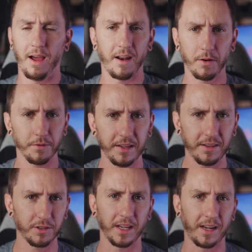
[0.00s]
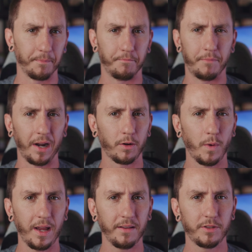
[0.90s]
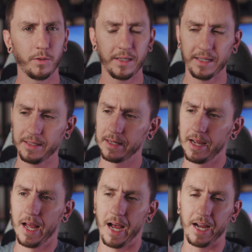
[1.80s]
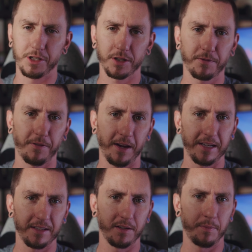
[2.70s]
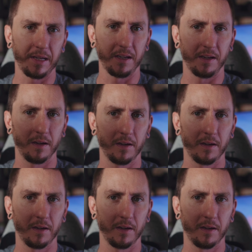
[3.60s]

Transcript: And I don't think there's like a better way of doing it. I just find it to be